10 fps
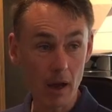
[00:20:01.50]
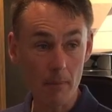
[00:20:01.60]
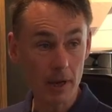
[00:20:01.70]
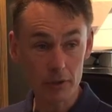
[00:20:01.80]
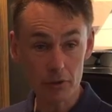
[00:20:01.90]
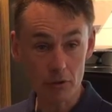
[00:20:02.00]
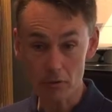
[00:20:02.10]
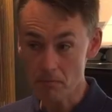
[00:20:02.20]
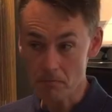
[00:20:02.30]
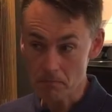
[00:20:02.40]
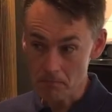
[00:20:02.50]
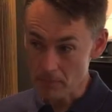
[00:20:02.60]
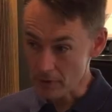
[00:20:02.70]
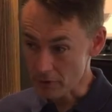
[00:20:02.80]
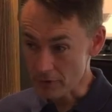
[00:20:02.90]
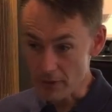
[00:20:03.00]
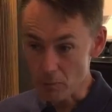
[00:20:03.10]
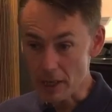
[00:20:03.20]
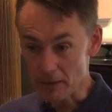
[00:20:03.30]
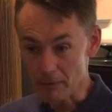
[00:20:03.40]
I make sure in the
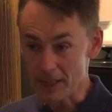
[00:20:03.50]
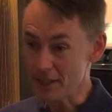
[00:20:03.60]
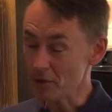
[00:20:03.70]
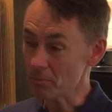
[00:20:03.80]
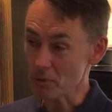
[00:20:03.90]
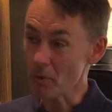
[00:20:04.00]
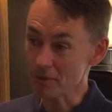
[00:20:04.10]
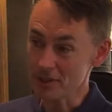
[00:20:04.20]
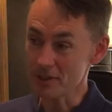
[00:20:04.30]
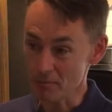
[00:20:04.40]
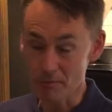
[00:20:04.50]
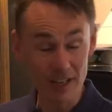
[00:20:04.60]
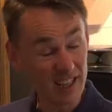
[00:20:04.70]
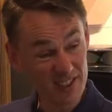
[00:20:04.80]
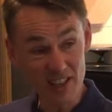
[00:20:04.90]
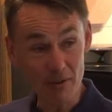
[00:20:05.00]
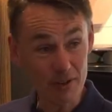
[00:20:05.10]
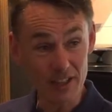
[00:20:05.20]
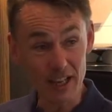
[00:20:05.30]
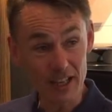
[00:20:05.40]
week leading up to wanting to really
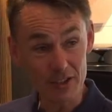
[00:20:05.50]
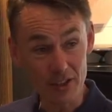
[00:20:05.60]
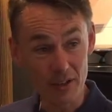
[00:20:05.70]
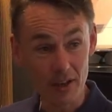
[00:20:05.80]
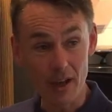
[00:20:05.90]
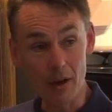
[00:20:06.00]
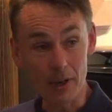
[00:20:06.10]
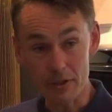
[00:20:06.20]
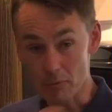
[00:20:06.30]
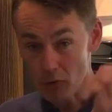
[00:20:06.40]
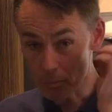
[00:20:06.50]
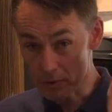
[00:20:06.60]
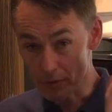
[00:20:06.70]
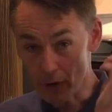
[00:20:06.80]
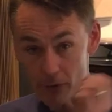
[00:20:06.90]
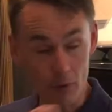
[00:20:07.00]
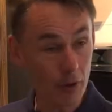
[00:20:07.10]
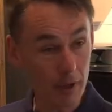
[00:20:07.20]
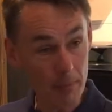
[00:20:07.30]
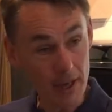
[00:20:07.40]
seriously listen, I'll get some drops of olive oil
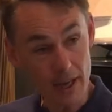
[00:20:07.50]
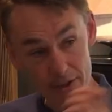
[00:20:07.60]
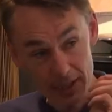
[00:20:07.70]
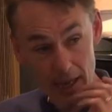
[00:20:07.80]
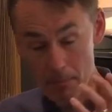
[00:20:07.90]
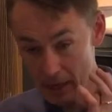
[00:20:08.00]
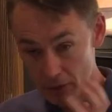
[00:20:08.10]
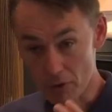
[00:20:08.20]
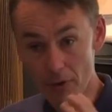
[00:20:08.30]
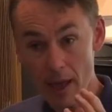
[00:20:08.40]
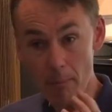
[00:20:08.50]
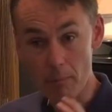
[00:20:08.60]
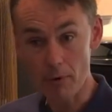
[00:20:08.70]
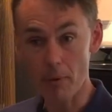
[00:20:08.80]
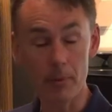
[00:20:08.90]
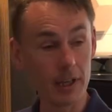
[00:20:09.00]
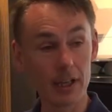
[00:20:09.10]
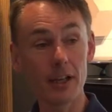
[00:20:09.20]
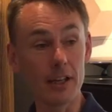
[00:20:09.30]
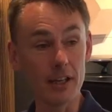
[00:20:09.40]
in my ears and make sure they're properly
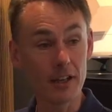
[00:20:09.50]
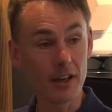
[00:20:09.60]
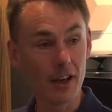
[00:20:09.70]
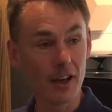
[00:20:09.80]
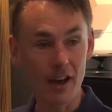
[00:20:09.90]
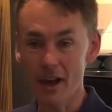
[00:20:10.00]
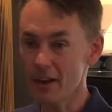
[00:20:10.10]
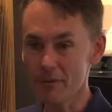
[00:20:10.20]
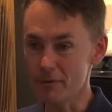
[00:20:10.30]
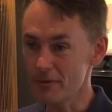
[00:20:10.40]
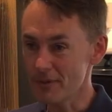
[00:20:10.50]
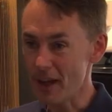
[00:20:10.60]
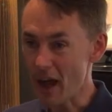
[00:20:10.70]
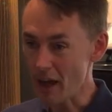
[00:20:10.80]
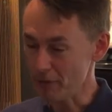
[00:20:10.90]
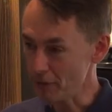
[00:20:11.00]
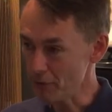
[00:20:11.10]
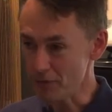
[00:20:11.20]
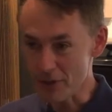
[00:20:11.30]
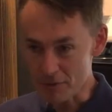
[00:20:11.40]
clean. And I've
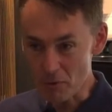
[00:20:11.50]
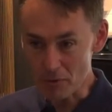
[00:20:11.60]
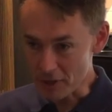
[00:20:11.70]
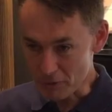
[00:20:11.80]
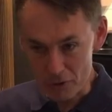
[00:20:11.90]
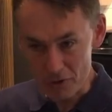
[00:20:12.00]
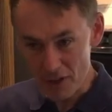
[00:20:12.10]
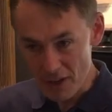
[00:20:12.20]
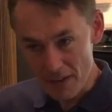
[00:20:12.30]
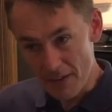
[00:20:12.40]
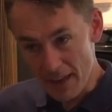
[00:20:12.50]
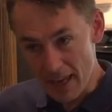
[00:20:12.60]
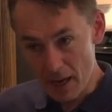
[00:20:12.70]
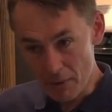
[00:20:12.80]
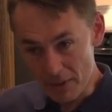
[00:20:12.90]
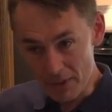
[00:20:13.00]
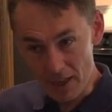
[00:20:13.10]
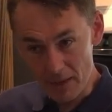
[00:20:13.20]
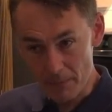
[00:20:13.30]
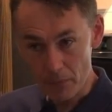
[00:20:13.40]
loved this morning just hearing
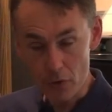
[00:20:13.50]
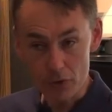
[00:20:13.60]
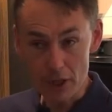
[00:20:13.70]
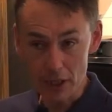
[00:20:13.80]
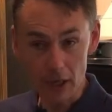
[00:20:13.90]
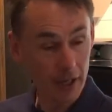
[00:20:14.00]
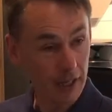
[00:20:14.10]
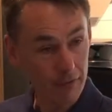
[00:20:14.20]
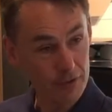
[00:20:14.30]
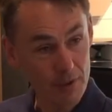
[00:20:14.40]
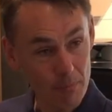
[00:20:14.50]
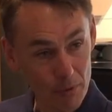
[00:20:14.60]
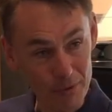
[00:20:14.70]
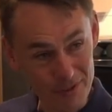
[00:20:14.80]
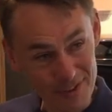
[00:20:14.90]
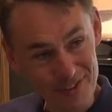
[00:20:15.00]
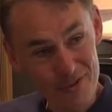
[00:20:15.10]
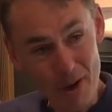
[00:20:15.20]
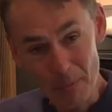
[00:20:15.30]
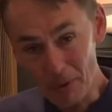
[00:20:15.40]
the tinkling of cymbals and
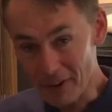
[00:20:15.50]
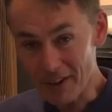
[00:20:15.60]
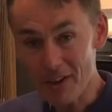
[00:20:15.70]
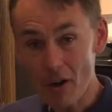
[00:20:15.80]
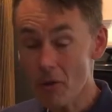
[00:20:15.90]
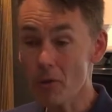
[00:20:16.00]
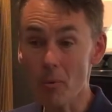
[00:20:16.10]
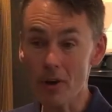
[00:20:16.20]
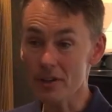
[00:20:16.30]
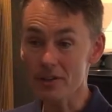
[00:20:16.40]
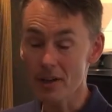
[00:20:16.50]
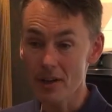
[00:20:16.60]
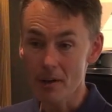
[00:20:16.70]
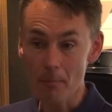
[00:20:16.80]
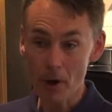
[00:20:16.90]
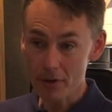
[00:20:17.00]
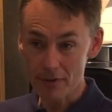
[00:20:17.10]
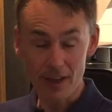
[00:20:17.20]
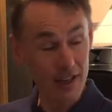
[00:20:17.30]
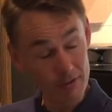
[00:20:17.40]
treble. That otherwise, part of
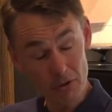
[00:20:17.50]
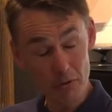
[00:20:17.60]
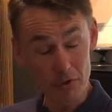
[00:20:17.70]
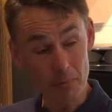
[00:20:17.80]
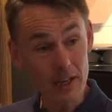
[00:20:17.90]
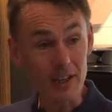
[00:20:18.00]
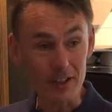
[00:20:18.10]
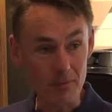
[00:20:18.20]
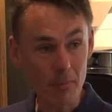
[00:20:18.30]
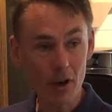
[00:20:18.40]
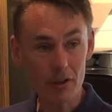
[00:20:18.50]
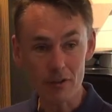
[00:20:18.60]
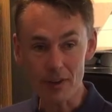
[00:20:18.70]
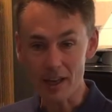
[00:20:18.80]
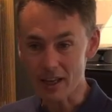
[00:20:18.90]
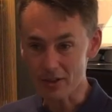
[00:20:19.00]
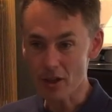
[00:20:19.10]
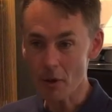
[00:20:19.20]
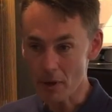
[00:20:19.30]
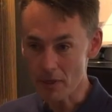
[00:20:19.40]
that is good speakers, and part of it is
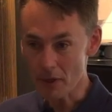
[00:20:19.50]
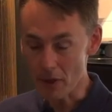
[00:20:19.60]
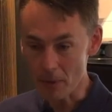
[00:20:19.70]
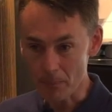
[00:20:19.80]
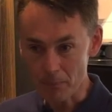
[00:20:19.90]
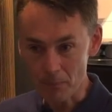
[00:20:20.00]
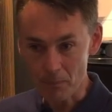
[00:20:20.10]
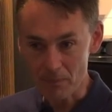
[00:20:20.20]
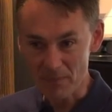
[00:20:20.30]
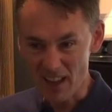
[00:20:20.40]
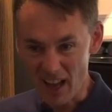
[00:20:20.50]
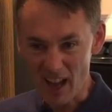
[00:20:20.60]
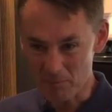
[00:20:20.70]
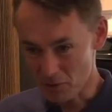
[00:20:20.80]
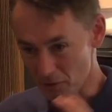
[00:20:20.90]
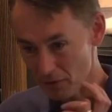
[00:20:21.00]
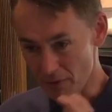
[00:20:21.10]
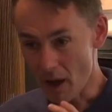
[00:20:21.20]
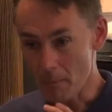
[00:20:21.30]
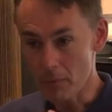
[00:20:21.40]
knowing that I'm
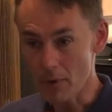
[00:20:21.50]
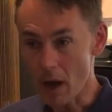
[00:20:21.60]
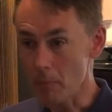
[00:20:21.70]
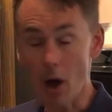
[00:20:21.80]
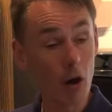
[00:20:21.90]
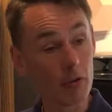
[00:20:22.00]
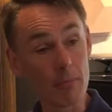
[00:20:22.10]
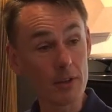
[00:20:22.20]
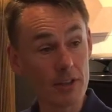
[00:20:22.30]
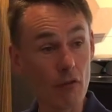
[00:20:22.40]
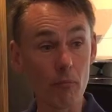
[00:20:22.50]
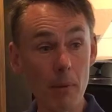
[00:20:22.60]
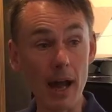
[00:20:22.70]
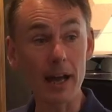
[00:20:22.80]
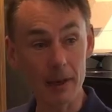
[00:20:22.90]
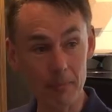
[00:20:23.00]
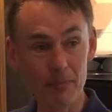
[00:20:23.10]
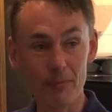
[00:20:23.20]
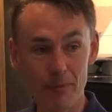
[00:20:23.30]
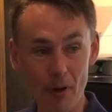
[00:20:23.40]
not holding myself back
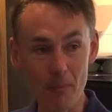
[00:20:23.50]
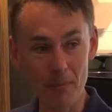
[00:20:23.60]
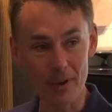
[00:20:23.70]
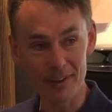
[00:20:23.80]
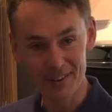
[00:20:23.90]
from